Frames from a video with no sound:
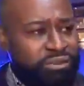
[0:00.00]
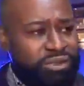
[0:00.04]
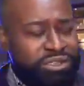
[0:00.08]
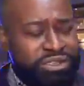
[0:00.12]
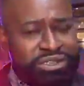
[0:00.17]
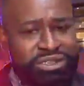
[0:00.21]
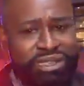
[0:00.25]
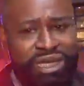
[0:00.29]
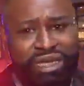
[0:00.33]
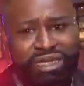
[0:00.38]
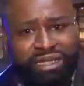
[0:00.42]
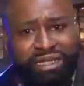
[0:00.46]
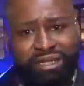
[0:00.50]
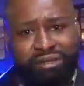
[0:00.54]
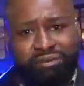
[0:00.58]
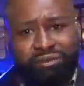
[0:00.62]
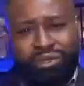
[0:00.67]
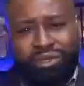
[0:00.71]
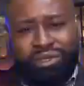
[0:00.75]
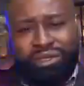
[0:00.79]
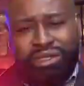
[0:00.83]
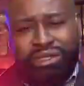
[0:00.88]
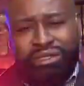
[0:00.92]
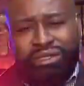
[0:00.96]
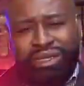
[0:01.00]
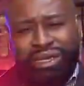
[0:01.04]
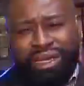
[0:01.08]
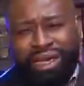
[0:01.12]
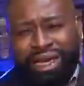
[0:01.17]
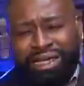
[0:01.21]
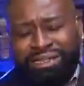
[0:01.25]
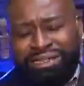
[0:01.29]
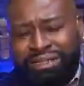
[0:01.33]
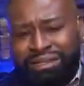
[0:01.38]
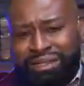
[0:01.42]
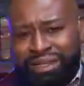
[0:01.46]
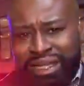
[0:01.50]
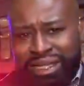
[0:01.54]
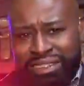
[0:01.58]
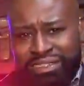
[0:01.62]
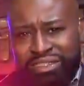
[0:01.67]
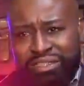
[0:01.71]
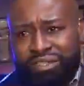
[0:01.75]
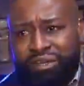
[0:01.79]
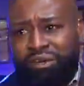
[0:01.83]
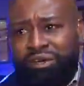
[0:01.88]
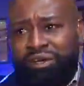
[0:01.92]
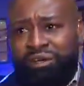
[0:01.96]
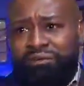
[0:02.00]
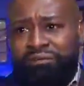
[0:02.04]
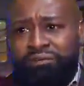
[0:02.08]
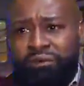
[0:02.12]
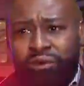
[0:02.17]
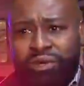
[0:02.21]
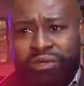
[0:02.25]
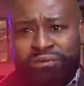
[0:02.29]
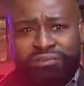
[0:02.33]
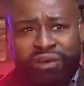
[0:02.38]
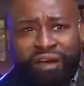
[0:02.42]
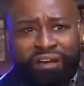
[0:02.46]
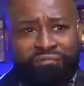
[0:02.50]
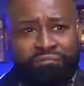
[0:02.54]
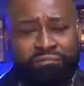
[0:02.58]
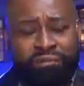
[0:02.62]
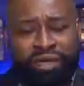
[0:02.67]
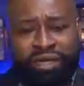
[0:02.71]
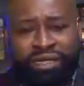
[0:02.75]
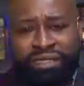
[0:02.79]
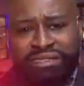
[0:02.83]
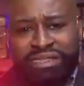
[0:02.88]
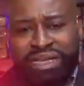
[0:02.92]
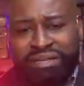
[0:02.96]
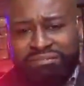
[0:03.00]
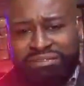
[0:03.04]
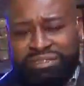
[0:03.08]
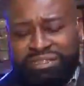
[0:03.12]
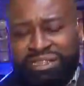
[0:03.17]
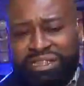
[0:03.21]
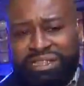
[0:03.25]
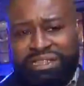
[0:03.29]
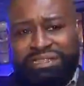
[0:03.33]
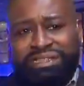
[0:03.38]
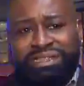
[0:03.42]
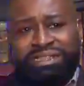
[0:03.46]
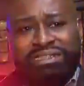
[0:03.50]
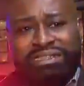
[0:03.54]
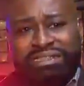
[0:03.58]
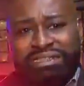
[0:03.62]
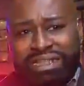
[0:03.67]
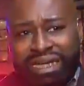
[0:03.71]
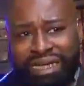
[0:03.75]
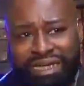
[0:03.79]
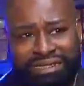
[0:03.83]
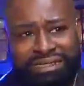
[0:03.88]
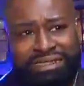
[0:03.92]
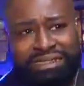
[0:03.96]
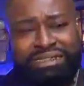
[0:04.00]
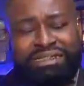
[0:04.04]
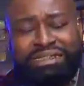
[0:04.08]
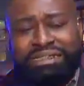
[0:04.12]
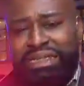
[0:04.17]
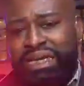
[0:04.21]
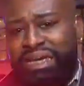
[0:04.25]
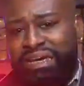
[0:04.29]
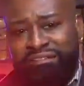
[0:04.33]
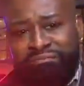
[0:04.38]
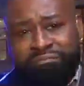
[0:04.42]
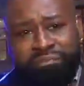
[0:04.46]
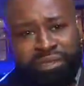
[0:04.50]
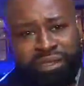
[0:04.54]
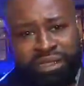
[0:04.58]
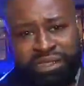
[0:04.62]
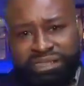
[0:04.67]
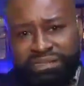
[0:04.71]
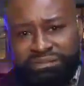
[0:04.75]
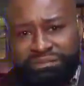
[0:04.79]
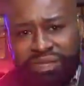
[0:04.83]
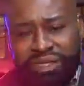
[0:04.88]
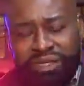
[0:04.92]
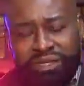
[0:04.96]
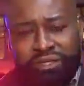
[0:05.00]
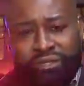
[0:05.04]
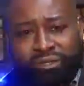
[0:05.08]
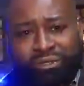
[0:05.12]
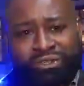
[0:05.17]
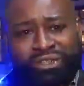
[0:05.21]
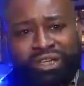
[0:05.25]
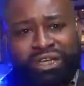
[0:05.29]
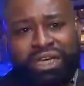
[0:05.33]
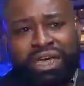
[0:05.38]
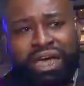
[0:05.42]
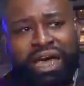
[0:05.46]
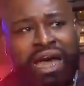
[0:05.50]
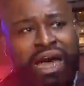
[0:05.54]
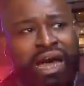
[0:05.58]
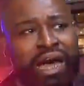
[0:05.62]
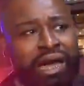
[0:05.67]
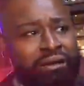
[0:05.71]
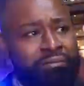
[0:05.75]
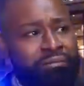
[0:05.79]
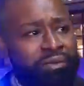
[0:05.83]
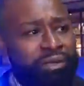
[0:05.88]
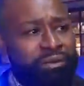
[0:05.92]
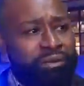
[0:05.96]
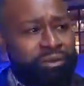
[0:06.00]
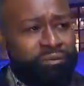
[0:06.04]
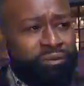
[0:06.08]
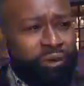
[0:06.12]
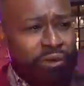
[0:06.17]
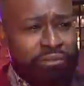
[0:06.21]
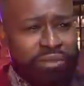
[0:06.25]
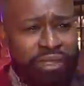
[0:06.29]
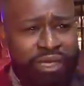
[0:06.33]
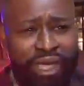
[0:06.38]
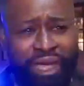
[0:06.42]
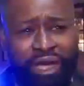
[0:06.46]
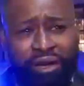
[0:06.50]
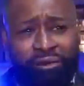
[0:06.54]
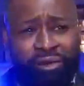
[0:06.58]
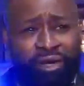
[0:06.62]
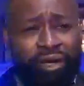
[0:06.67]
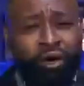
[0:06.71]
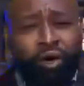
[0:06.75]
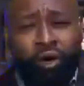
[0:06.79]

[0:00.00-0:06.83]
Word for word: We just got here within, I'd say, the last thirty or forty-five minutes. I've seen dozens of police vehicles um, from the area.